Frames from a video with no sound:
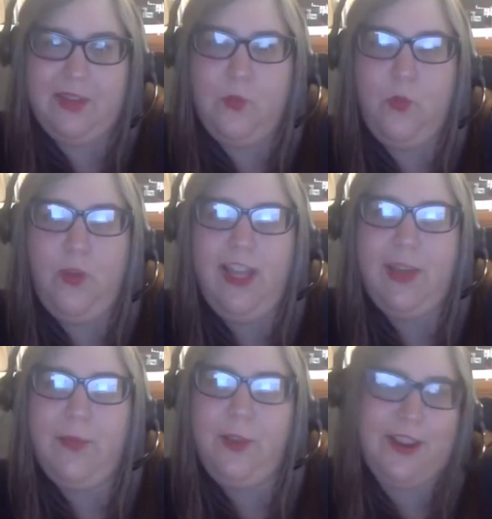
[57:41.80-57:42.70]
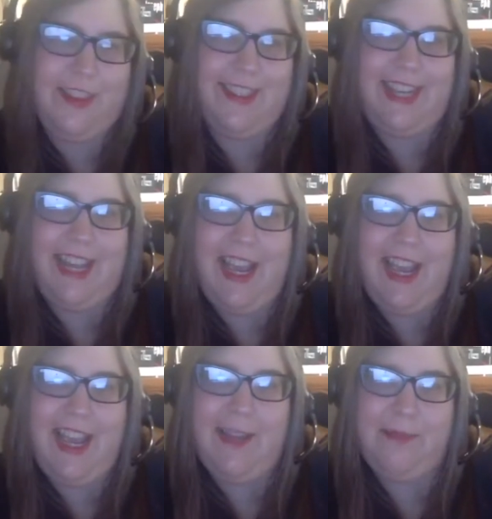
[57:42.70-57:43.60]
Will it work this
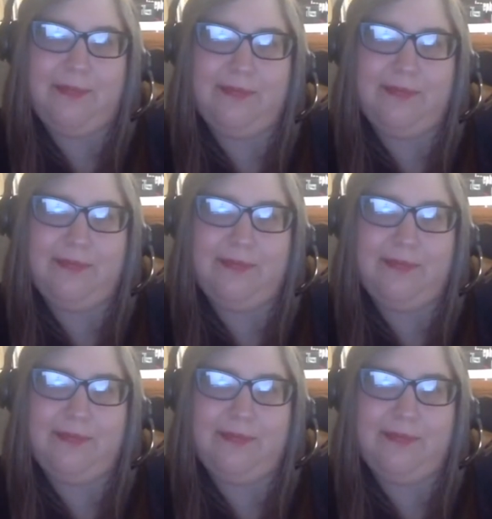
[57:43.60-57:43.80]
time?